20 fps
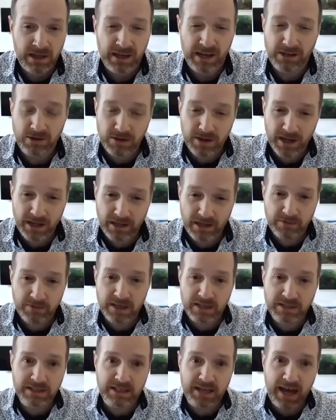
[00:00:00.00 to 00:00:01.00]
And you kind of
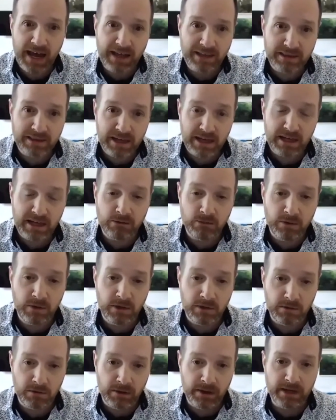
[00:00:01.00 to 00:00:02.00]
hinted at that
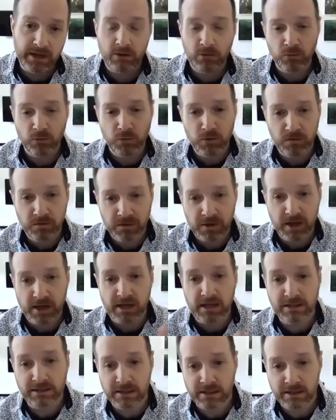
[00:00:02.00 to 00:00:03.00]
with roof
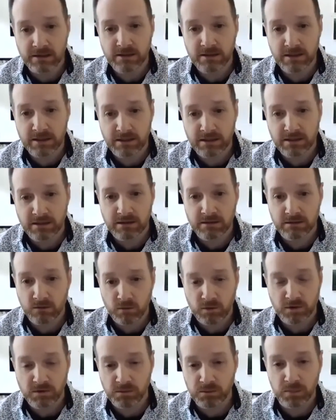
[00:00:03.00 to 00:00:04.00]
lines, this
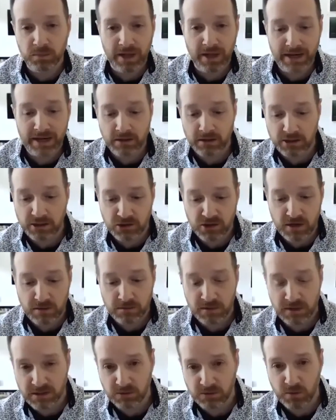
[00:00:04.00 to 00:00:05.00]
was likely
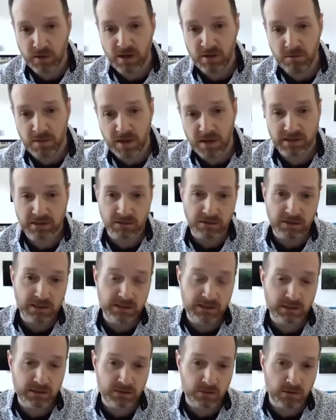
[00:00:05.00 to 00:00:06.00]
shaped this way based on
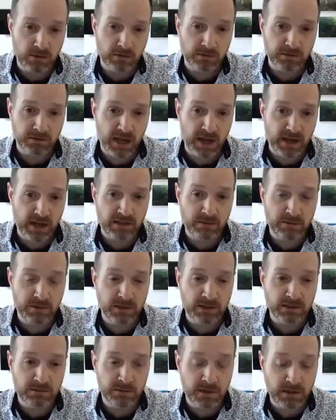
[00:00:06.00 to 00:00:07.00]
these historical
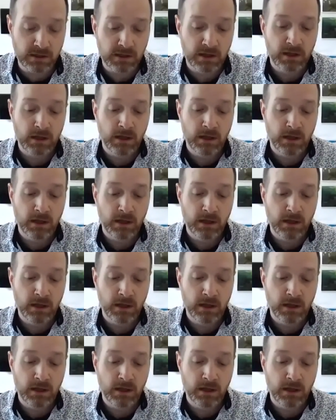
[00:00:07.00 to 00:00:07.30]
documents. But,